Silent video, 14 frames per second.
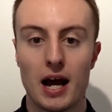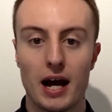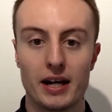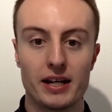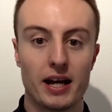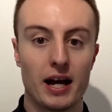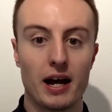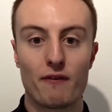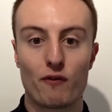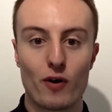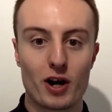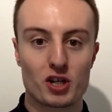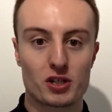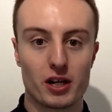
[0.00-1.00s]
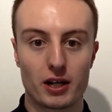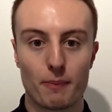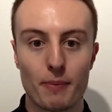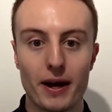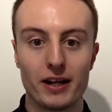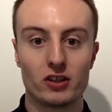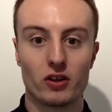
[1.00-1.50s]
and fresh liquor
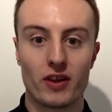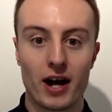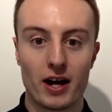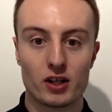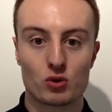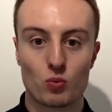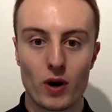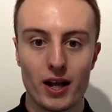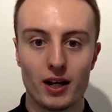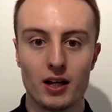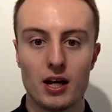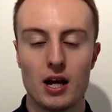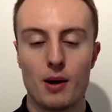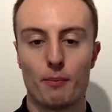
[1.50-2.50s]
paint on that as well.